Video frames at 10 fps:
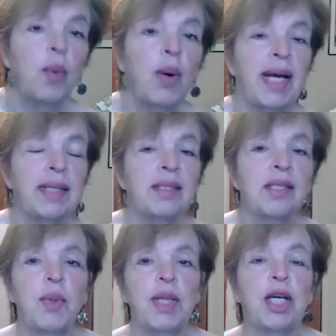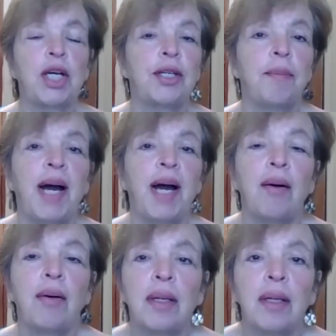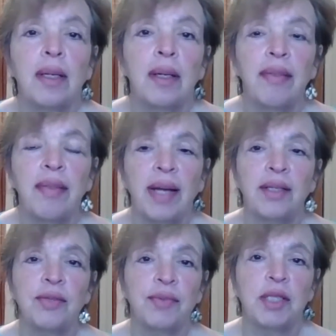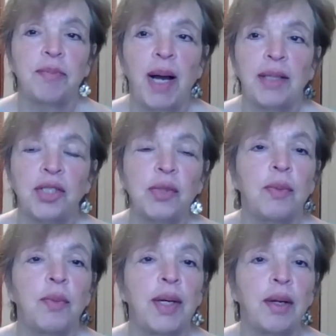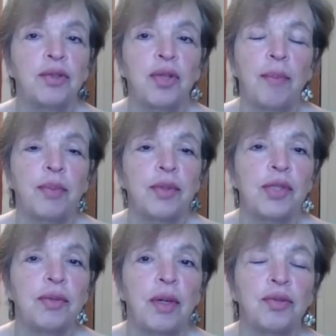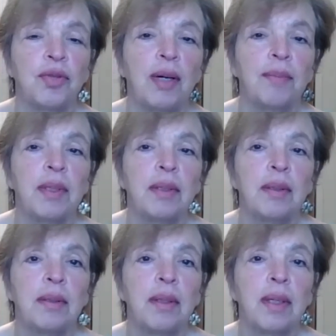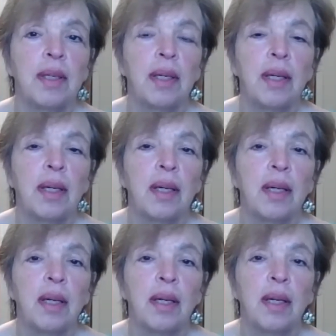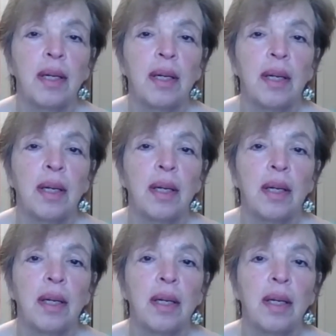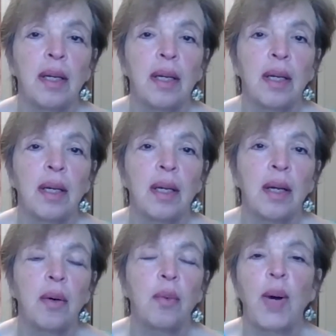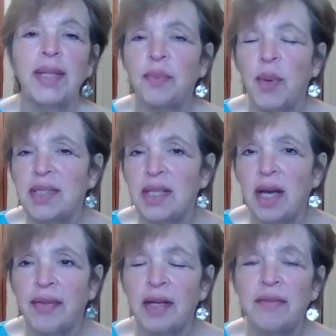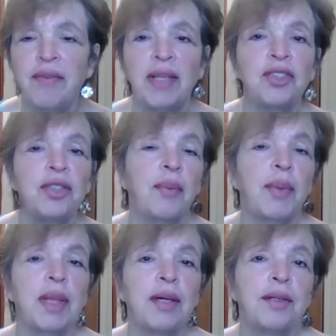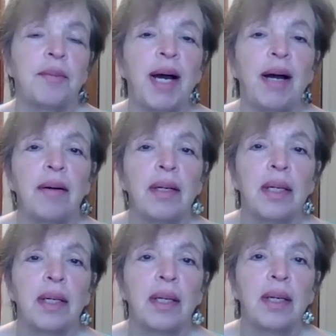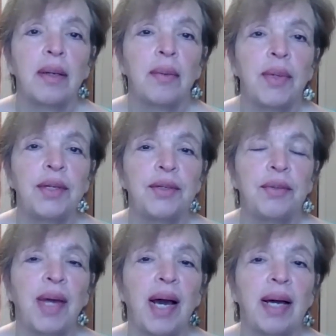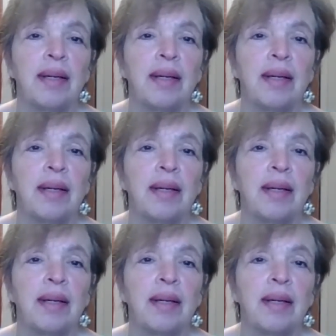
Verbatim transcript: What else did we learn about that is a response to a one no trump or two no trump? One card major. have eight. What was the other convention that we learned about? You do that.